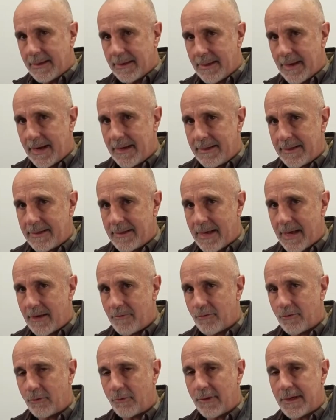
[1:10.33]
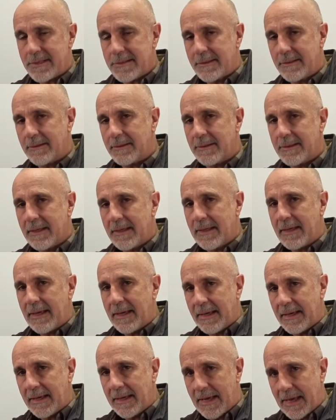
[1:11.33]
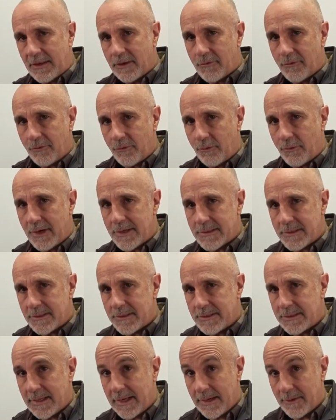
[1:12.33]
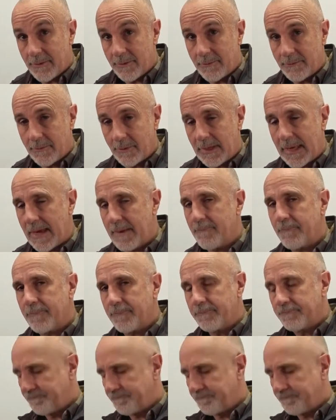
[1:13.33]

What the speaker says: 90 non-fluorescent and the fluorescent standard, okay?